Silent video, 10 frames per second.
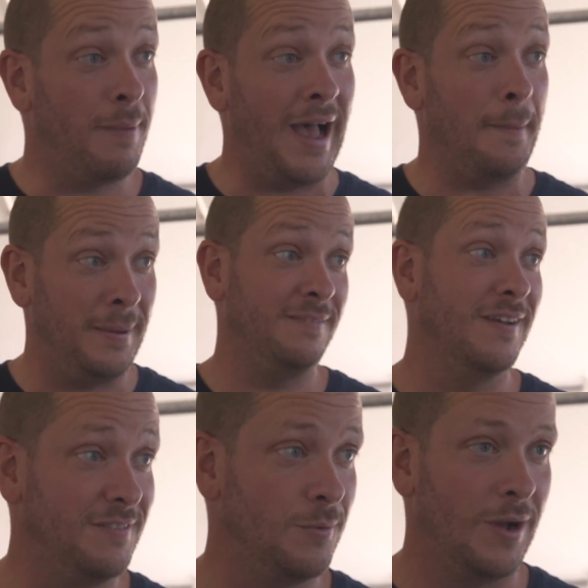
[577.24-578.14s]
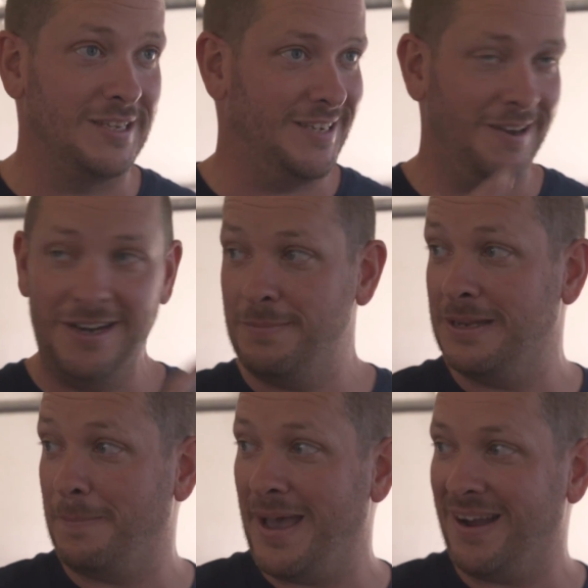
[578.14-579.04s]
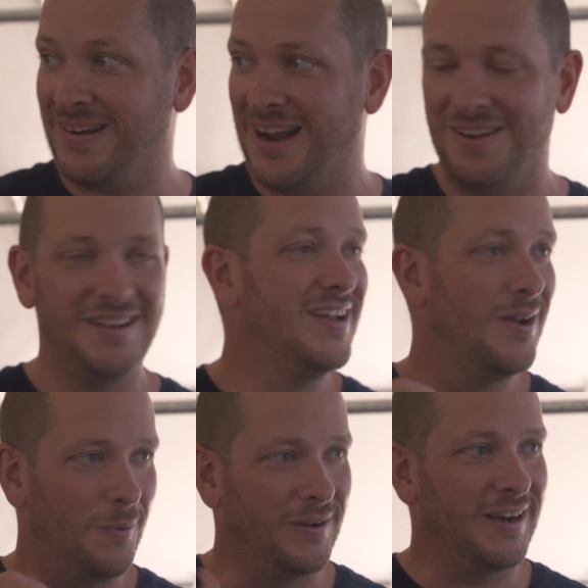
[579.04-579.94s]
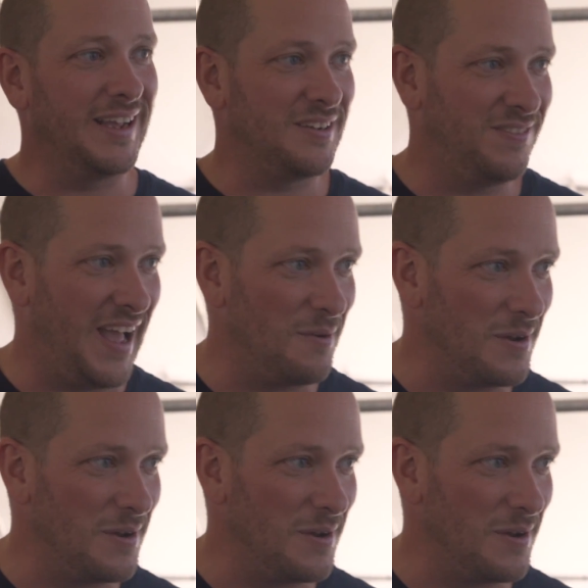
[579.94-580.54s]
by P-51s, hearing them in the background. We're going to get to fly